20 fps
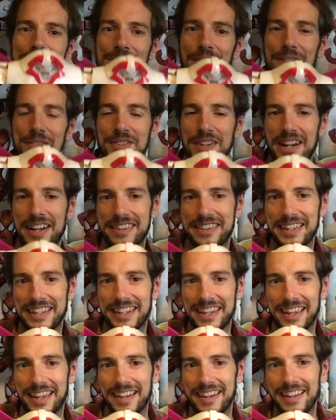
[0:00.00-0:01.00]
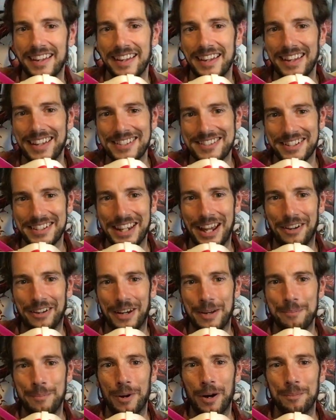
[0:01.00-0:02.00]
what I'm trying to think here. So yeah, I'm going
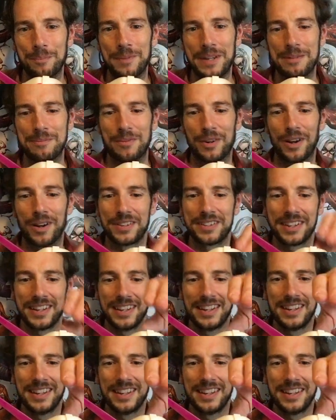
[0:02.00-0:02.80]
to pop Nimrod